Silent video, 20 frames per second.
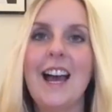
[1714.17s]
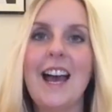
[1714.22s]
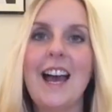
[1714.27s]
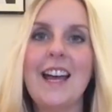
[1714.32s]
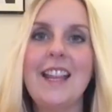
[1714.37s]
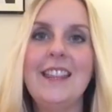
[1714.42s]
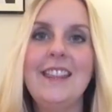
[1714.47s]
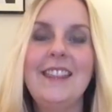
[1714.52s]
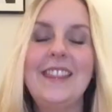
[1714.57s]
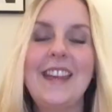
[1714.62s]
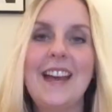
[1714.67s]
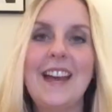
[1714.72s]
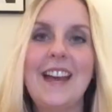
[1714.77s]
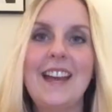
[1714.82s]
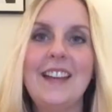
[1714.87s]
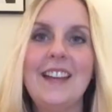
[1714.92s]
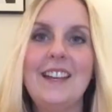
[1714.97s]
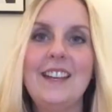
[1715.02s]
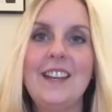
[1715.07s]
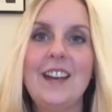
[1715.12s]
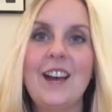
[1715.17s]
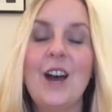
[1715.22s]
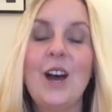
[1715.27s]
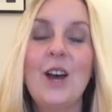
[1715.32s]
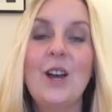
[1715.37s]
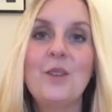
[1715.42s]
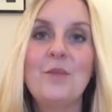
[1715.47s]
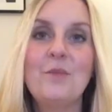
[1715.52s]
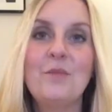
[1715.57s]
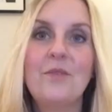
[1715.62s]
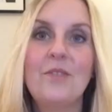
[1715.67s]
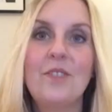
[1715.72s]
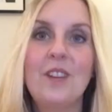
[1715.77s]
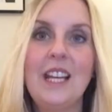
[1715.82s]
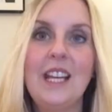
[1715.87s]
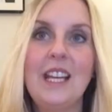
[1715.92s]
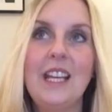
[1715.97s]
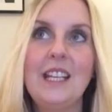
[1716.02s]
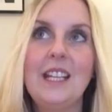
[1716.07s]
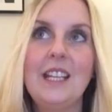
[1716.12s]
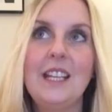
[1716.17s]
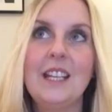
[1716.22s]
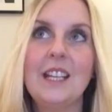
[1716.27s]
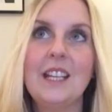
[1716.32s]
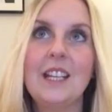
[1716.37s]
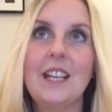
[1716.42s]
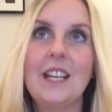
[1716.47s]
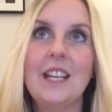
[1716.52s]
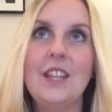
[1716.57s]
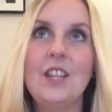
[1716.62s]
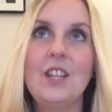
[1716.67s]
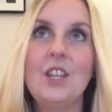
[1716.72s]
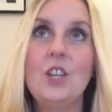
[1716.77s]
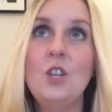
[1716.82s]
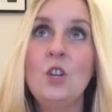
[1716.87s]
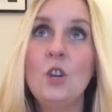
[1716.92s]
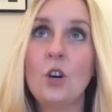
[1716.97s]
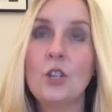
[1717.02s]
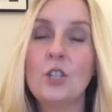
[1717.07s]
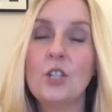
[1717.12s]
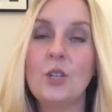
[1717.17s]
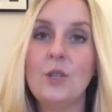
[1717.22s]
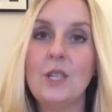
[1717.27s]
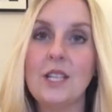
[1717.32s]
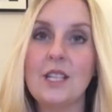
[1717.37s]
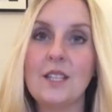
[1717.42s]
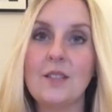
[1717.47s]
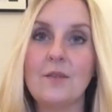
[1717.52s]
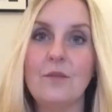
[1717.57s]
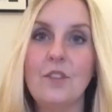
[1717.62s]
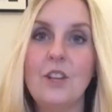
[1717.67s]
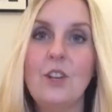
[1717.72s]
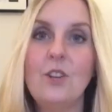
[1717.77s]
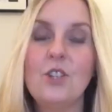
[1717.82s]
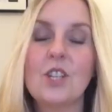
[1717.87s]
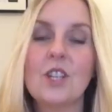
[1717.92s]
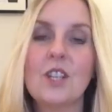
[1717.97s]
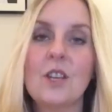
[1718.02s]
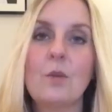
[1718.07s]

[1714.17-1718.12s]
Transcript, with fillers: and then hopefully in the not too distant future,